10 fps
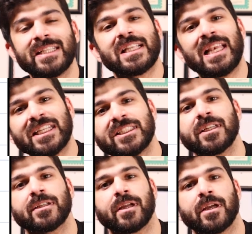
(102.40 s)
is
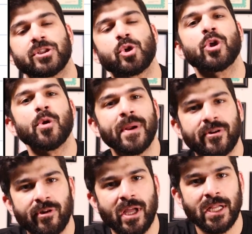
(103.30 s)
lesser
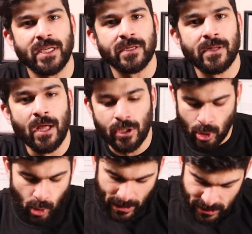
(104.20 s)
stoichiometrically. So you